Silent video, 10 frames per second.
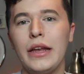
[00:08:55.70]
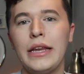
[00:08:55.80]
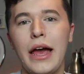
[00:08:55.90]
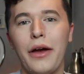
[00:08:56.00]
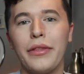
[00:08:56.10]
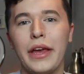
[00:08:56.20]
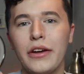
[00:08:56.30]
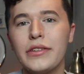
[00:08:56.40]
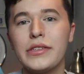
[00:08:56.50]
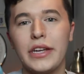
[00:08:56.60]
Now
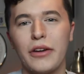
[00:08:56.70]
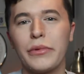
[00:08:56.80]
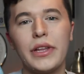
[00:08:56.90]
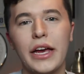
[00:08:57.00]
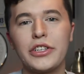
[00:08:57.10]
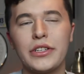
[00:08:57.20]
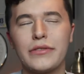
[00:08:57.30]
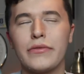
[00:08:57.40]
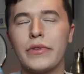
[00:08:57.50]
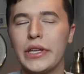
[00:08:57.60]
their serum collection
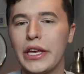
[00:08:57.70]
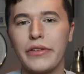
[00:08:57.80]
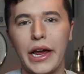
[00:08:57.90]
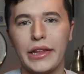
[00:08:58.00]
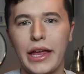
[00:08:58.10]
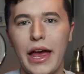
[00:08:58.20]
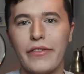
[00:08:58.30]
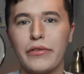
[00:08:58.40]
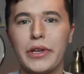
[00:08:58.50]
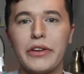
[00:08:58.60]
is really great. They
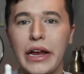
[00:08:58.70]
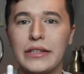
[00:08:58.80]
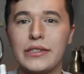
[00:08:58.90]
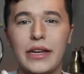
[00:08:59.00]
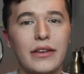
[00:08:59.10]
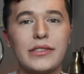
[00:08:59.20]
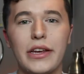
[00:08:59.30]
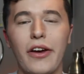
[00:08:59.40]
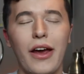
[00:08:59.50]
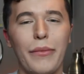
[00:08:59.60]
have a really great snail
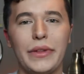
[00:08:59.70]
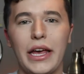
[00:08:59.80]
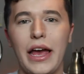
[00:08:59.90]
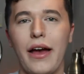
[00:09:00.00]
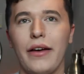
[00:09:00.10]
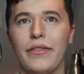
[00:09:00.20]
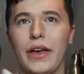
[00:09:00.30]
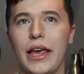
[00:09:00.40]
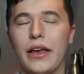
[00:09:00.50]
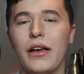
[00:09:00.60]
serum, and they have
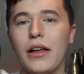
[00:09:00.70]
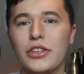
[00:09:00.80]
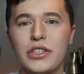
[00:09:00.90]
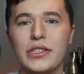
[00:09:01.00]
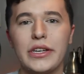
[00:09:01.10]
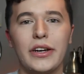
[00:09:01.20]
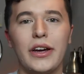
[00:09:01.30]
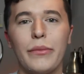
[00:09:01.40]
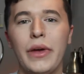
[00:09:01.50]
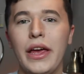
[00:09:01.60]
a collagen
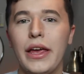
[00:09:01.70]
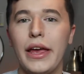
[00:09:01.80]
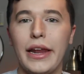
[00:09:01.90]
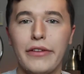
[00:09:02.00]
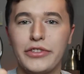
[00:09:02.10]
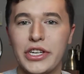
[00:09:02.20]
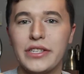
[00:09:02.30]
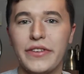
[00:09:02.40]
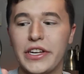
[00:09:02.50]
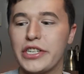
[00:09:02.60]
serum, and I've
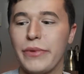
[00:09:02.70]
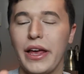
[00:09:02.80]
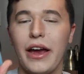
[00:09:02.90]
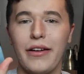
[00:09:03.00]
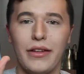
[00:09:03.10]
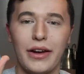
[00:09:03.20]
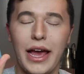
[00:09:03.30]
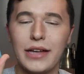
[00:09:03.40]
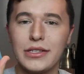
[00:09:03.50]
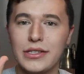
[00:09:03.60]
just finished my Hyaluronic
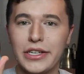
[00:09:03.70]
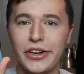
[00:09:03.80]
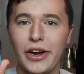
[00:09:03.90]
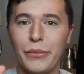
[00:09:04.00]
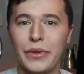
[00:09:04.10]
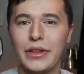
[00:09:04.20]
Acid Serum.